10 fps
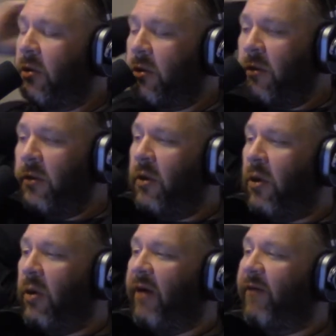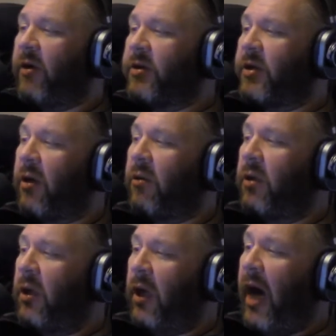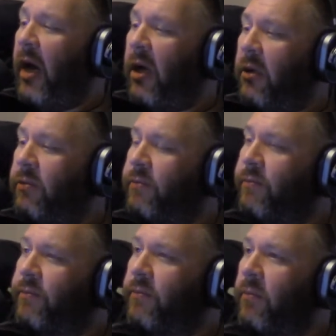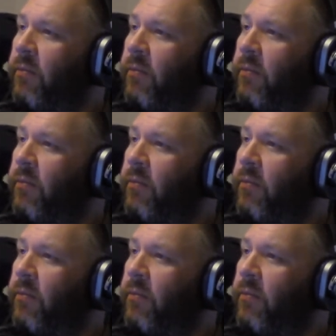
Yeah, or whatever. So definitely know. whatever.